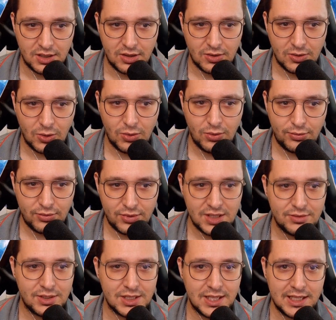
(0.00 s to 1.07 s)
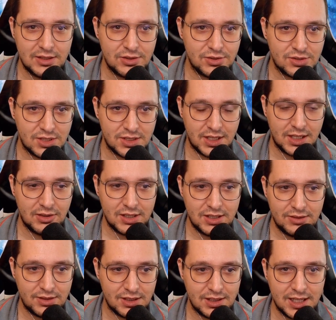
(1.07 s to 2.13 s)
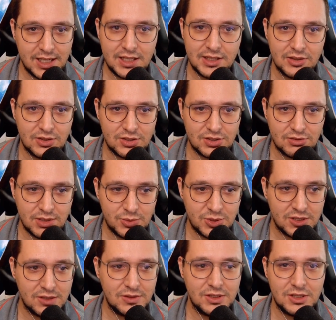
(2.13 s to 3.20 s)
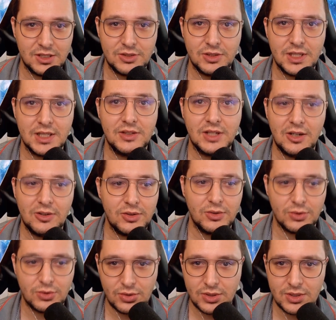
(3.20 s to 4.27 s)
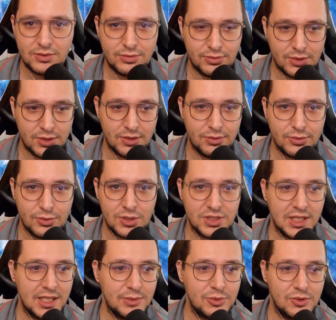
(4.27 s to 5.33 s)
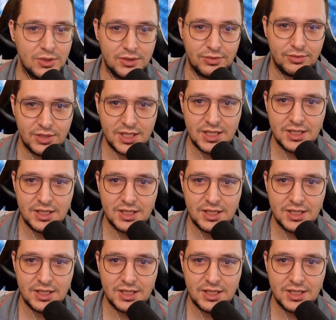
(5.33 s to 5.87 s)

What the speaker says: All 3 of the add-ons, I'll leave the link in the description, so you can download on CurseForce, absolutely free.